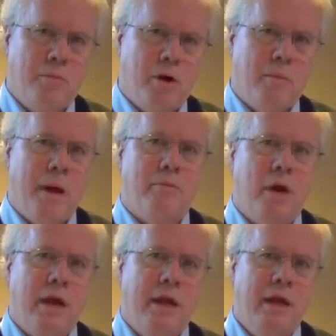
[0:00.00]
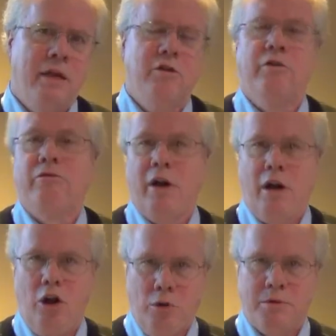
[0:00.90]
part of my brain into the
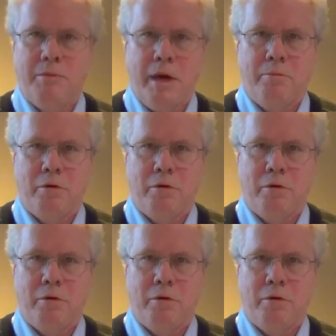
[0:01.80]
frontal lobes of my